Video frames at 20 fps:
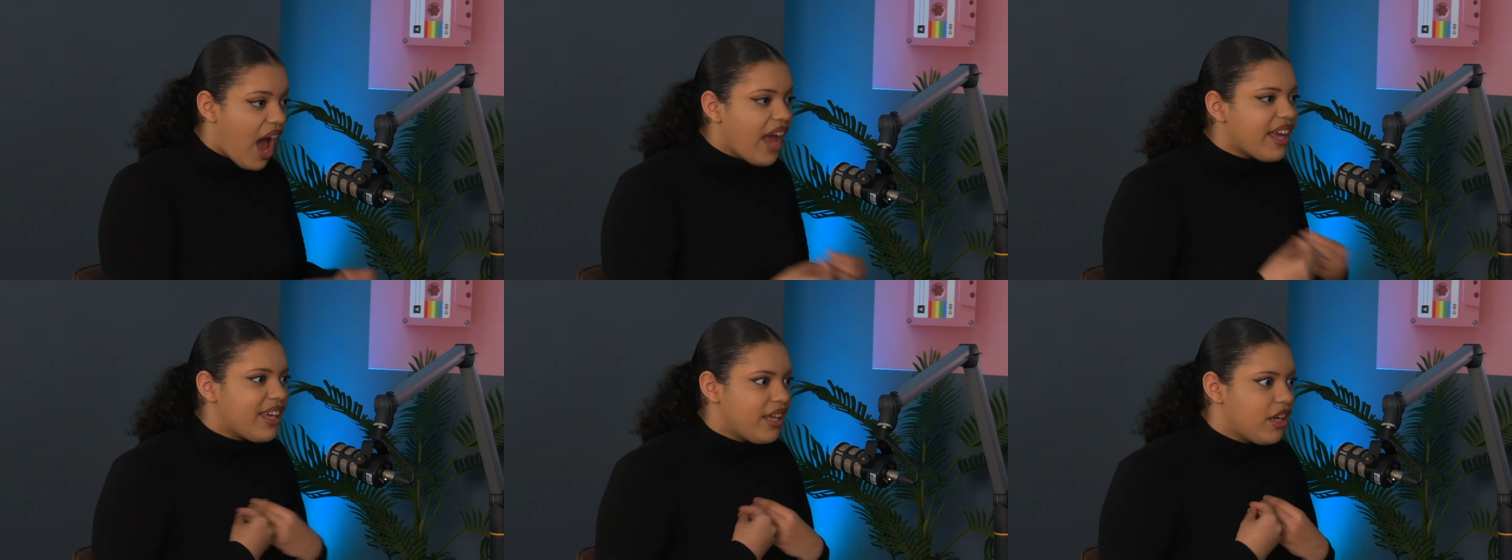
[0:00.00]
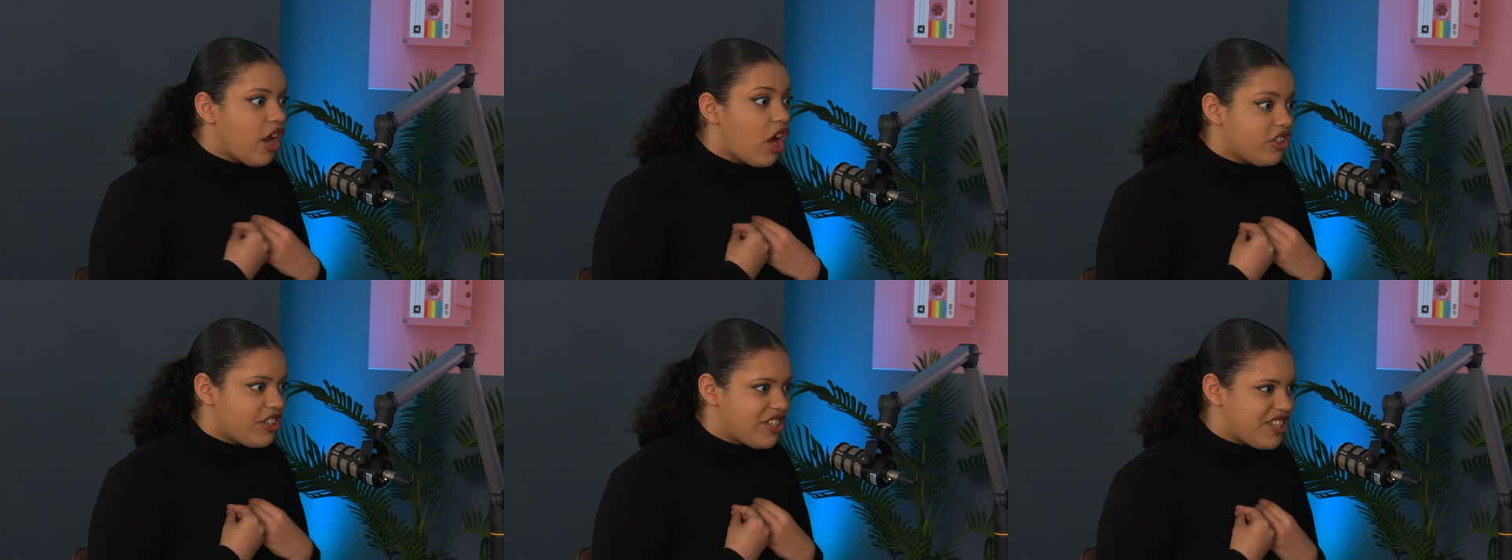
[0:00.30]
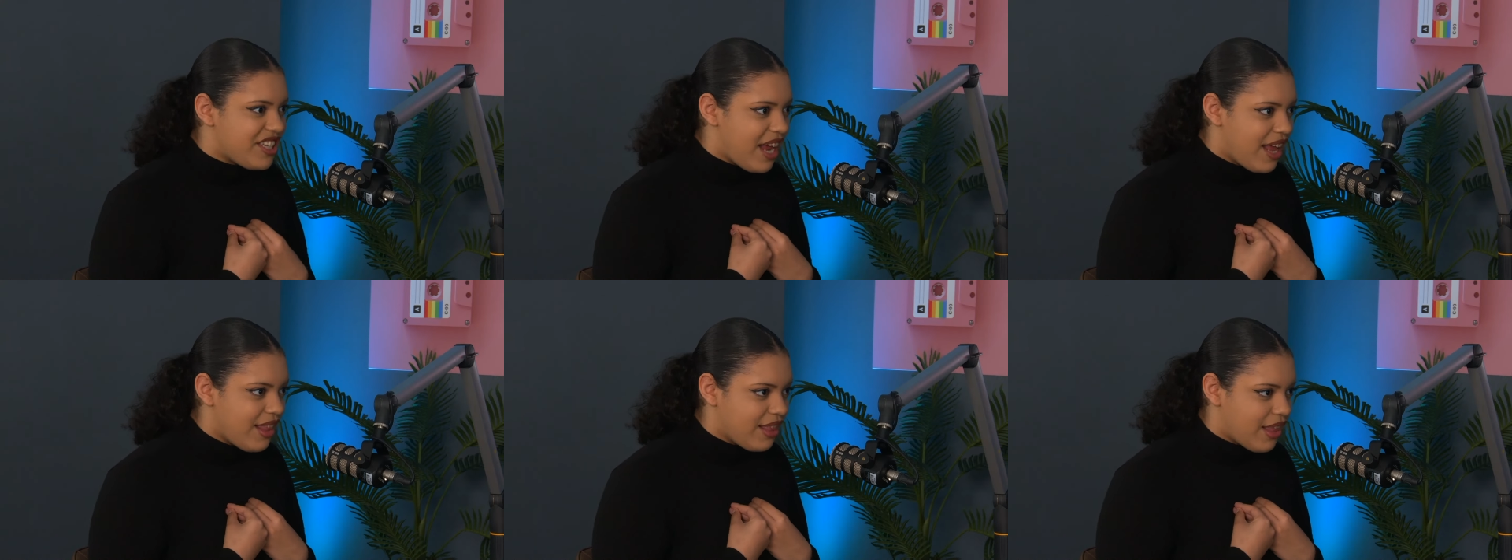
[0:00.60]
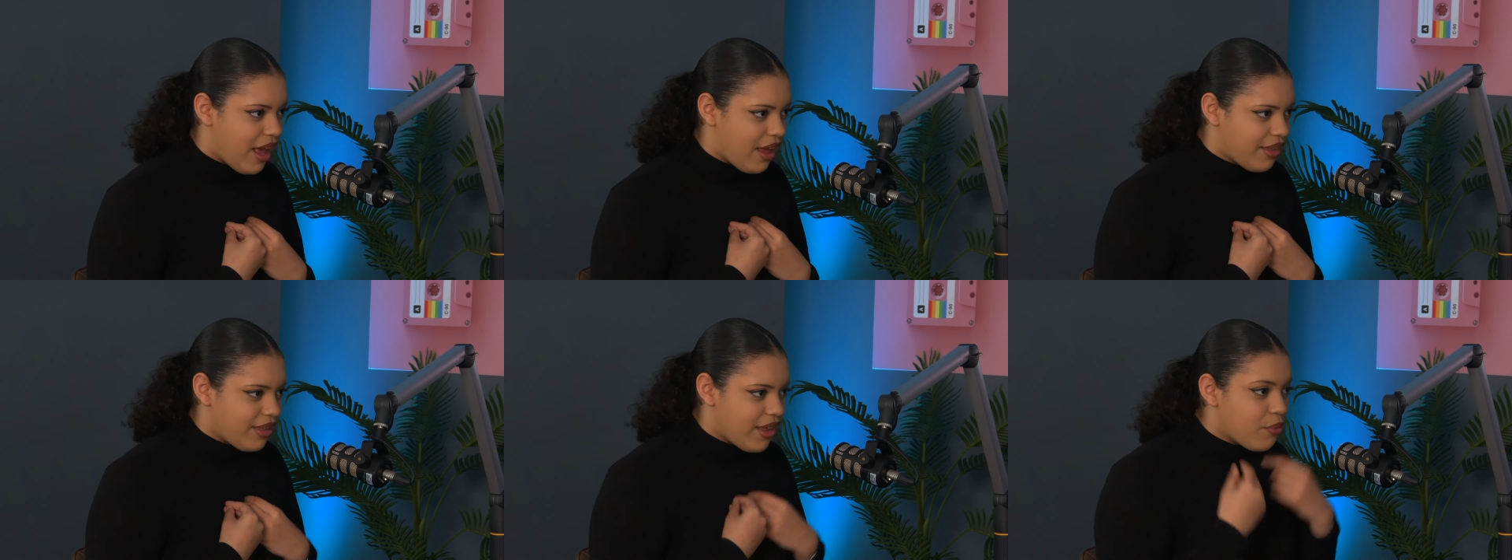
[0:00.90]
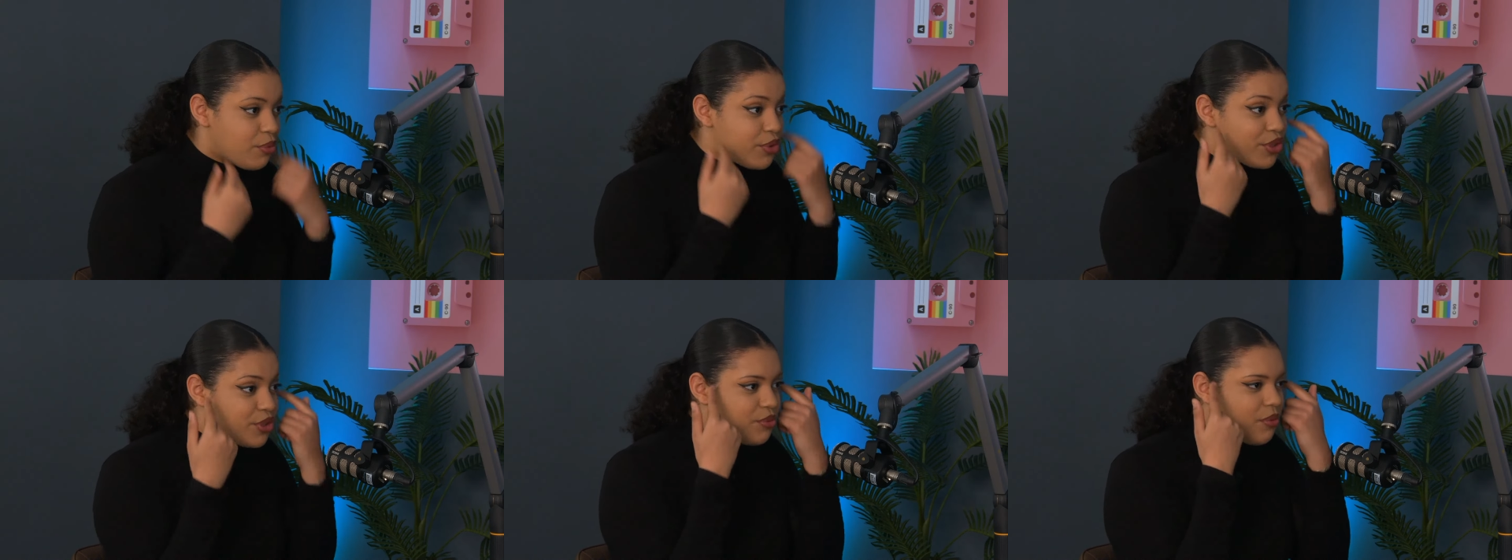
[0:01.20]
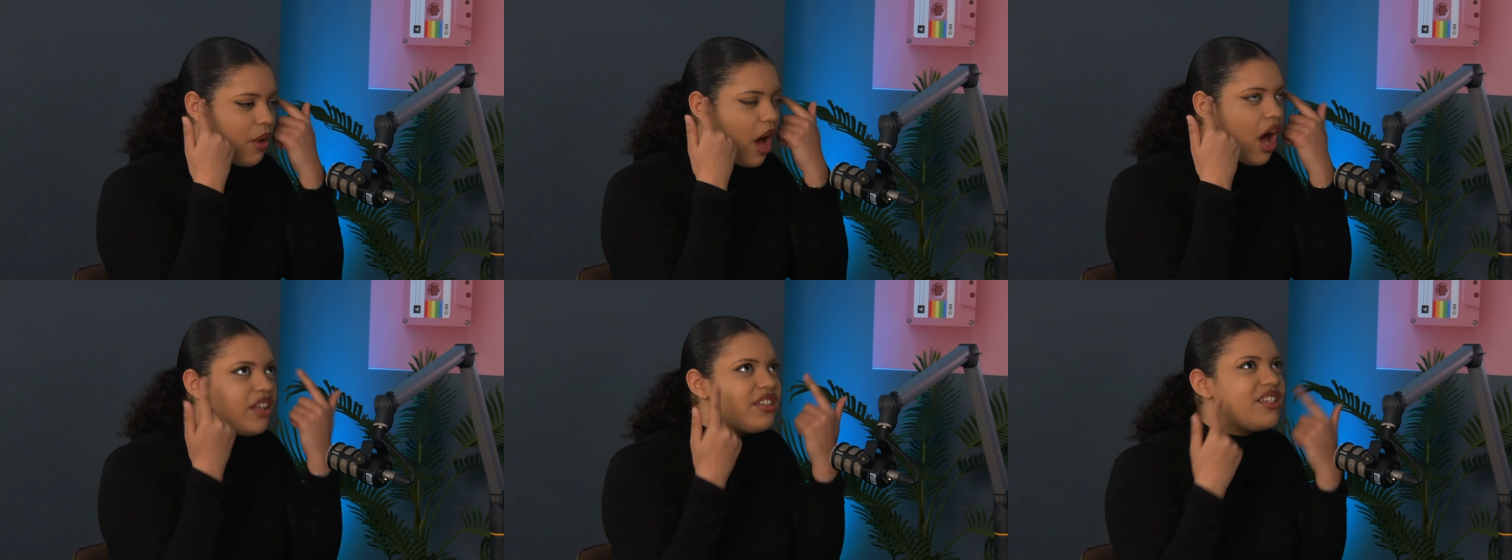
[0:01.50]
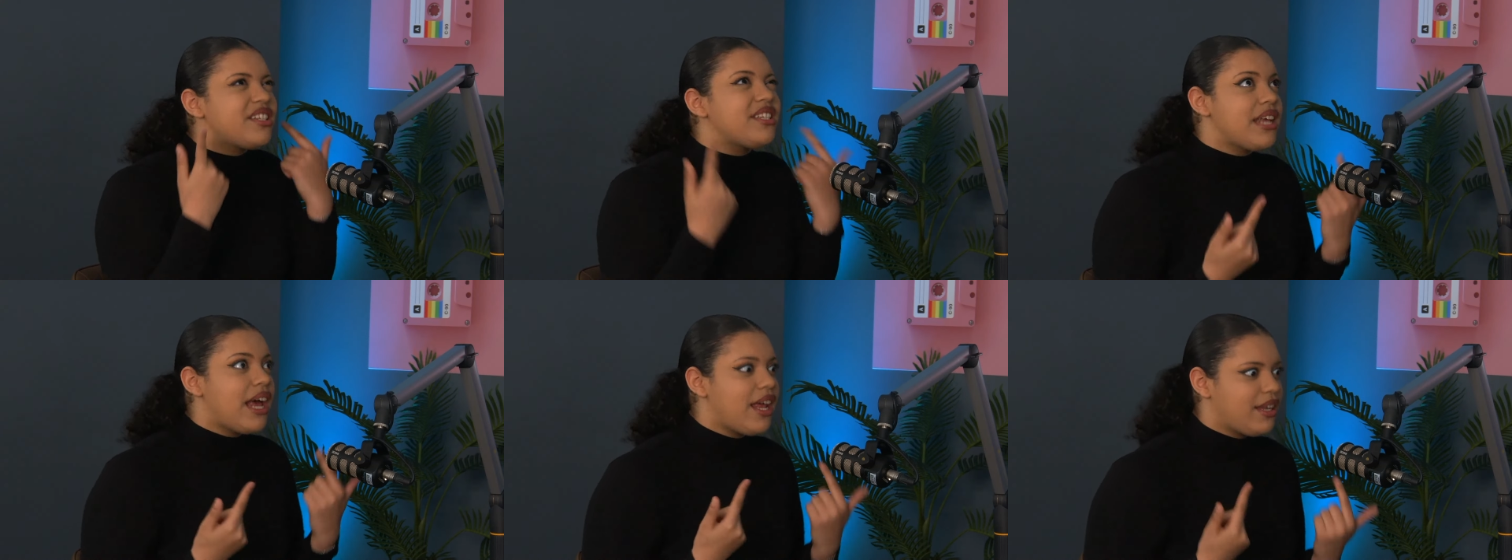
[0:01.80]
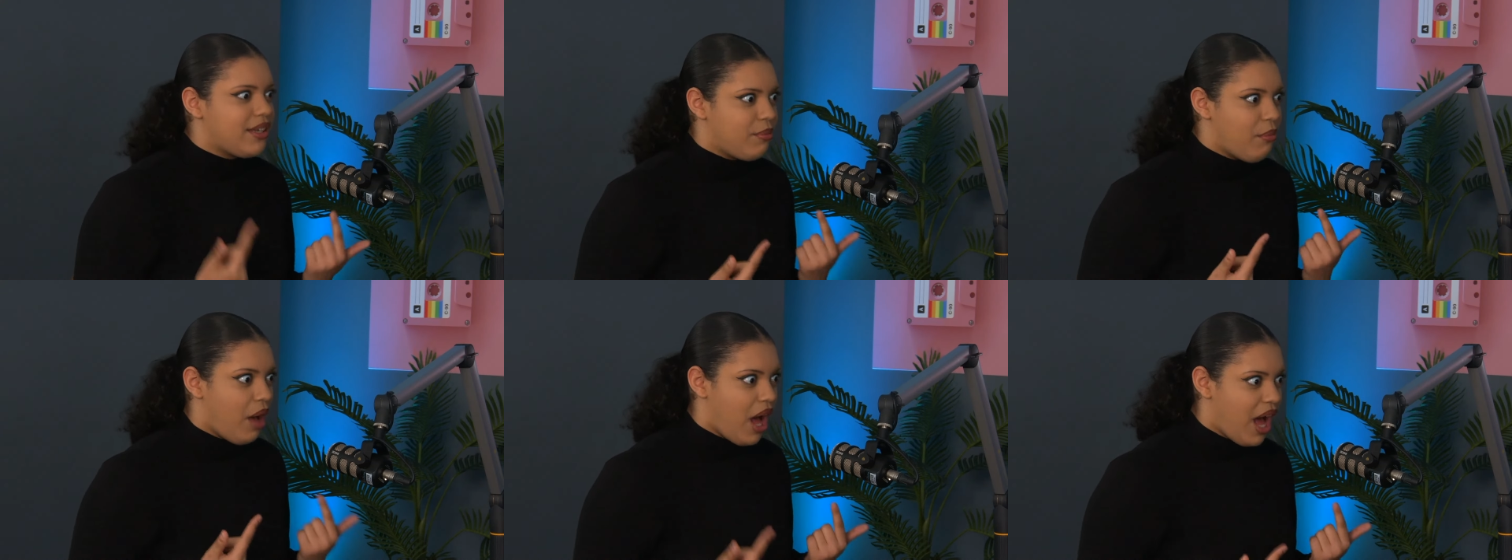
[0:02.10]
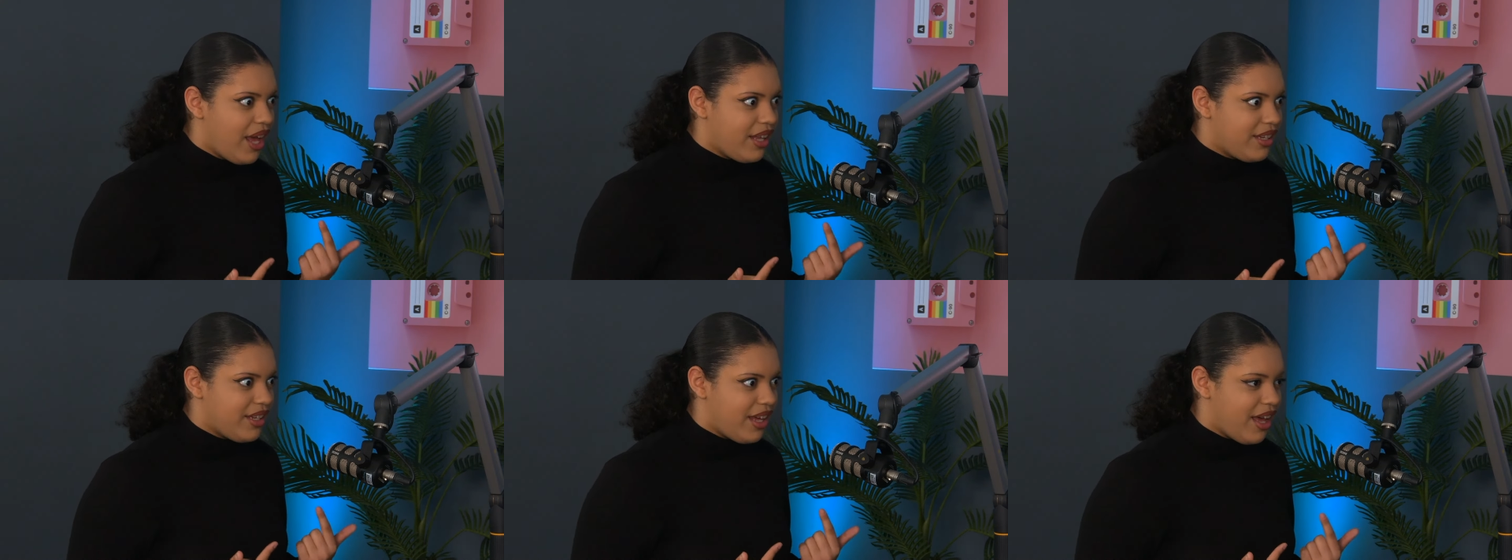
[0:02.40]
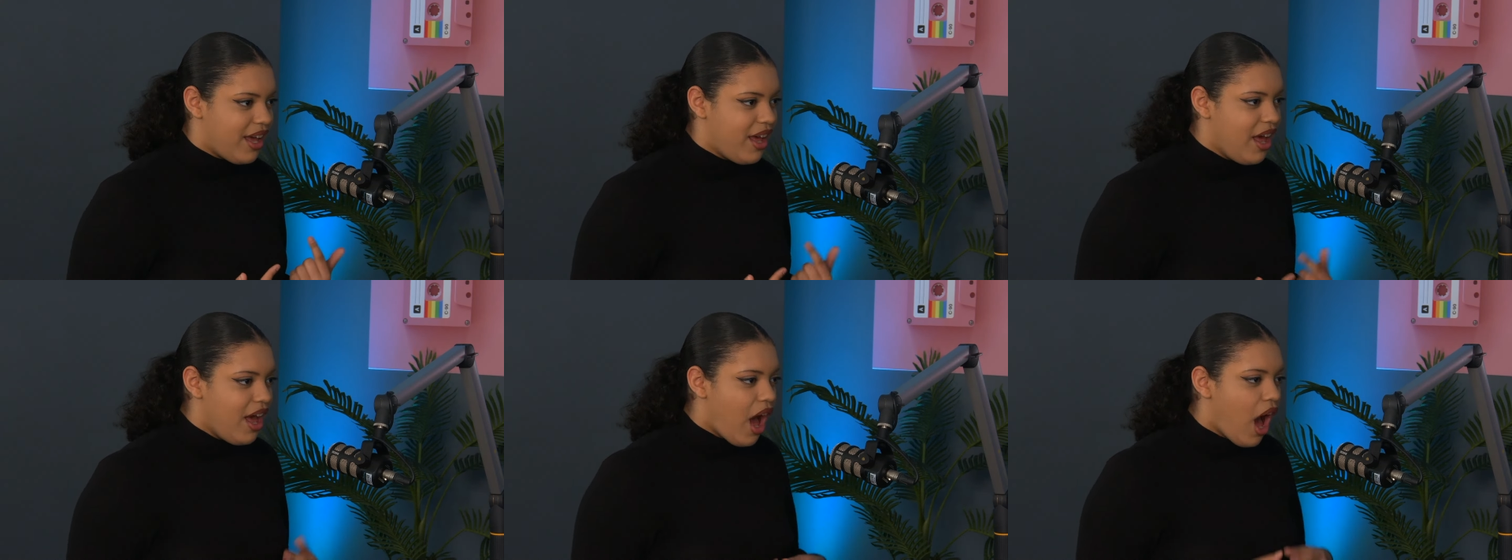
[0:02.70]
I can understand that. There was understanding behind it.